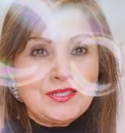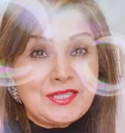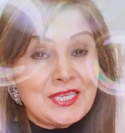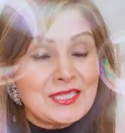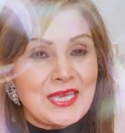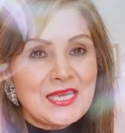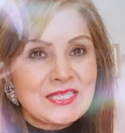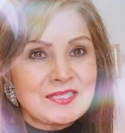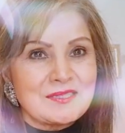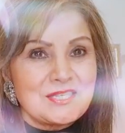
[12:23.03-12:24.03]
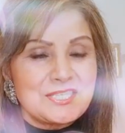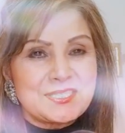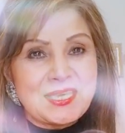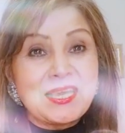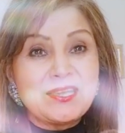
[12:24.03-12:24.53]
This is the
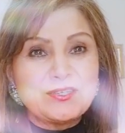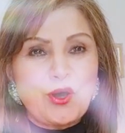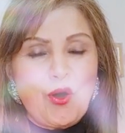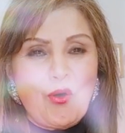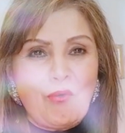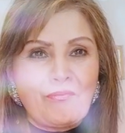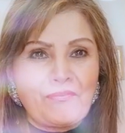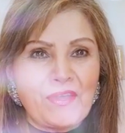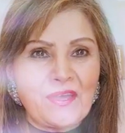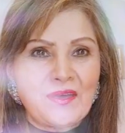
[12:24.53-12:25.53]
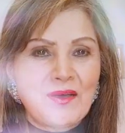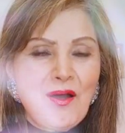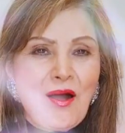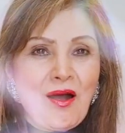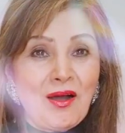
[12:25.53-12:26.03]
seed of the
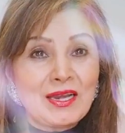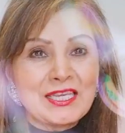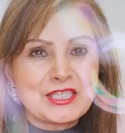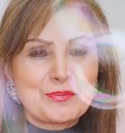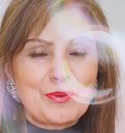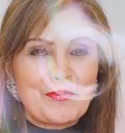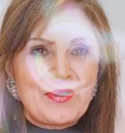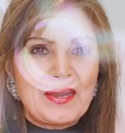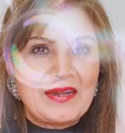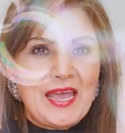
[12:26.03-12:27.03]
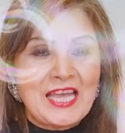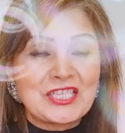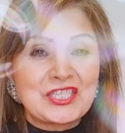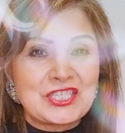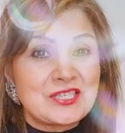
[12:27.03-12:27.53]
Holy Spirit,
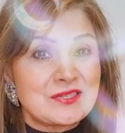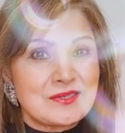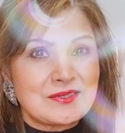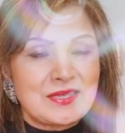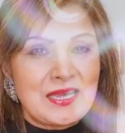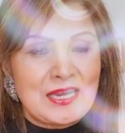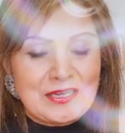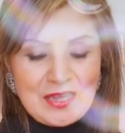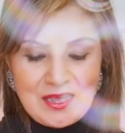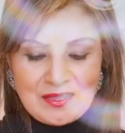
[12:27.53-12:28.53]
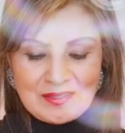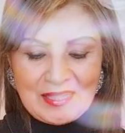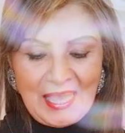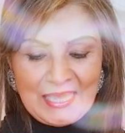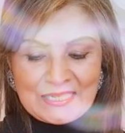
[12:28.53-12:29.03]
and Jesus said
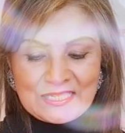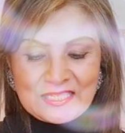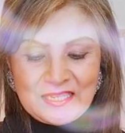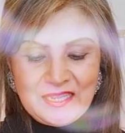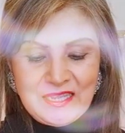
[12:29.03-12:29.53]
that